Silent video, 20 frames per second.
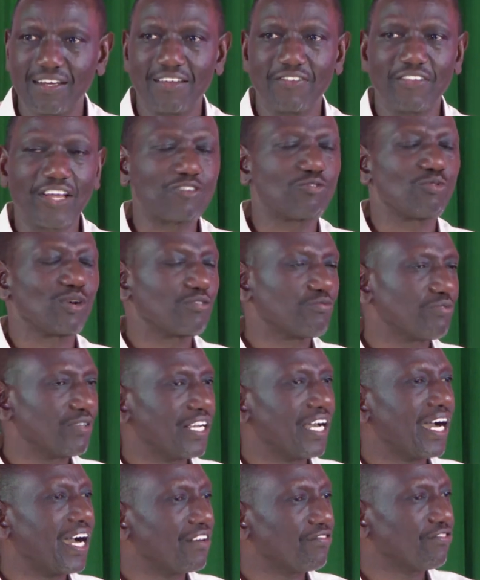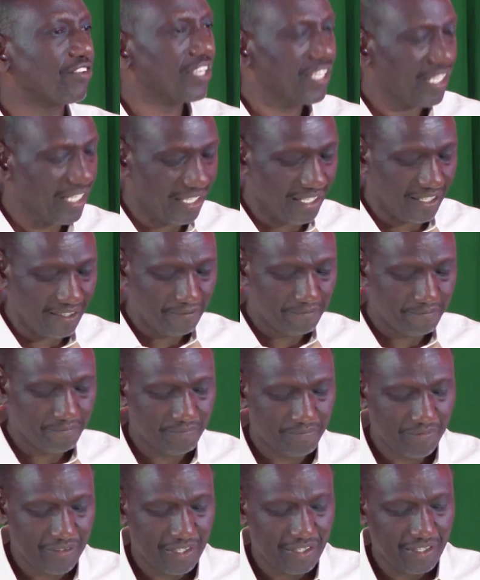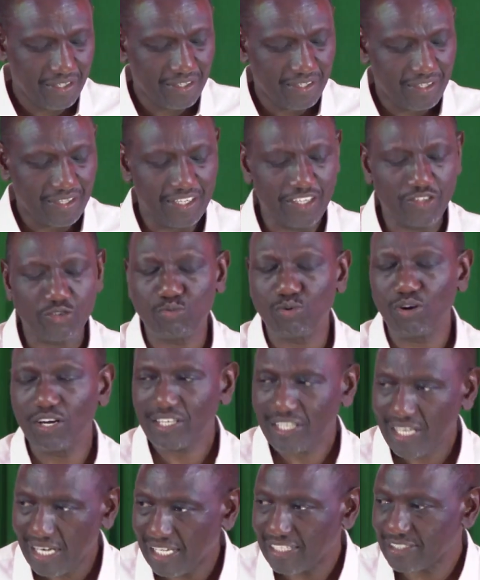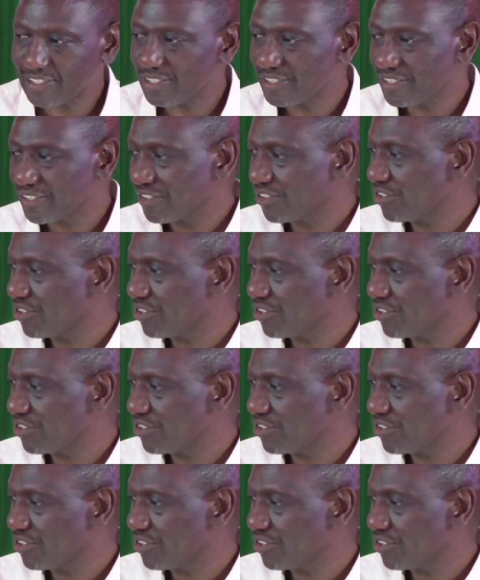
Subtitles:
that what we have here is world class.